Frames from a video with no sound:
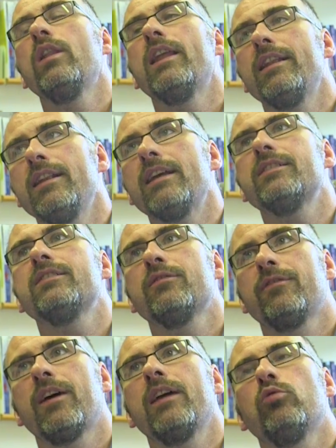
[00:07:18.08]
Well, then let's
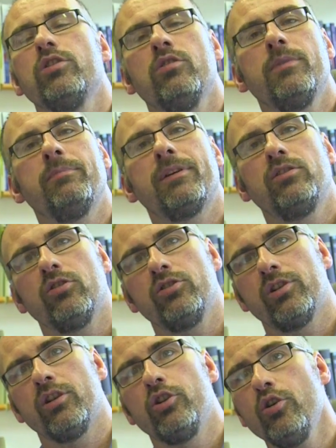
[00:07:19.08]
define what you mean by
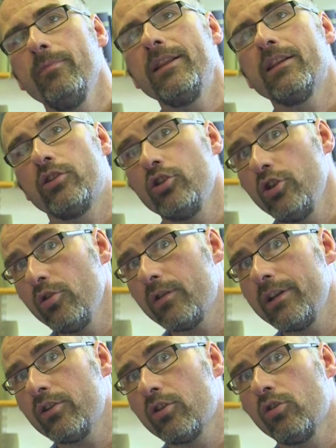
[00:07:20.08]
touching. Do you mean that the
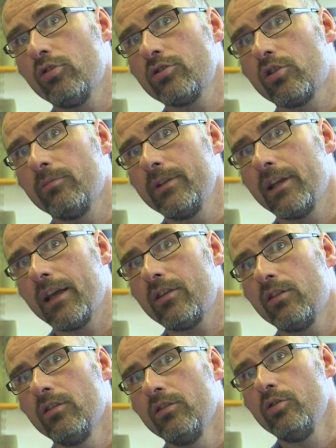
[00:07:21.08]
nuclear cores come
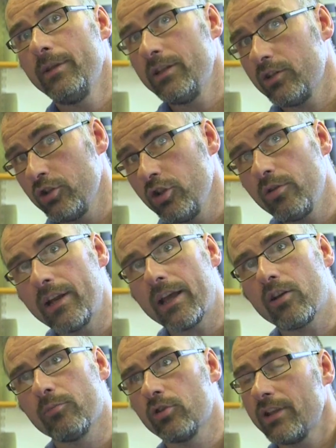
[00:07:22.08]
together? Do you mean that the
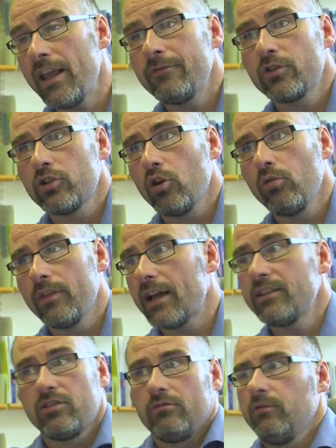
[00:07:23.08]
nuclei come? Because if so,
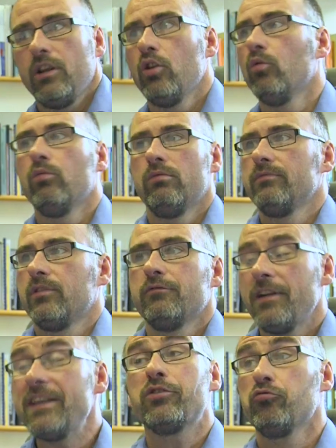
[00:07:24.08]
that's you know
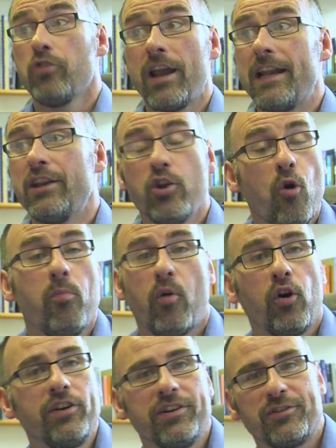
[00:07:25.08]
there is really no
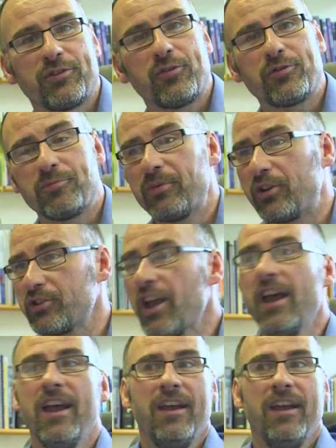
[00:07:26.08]
point in discussion because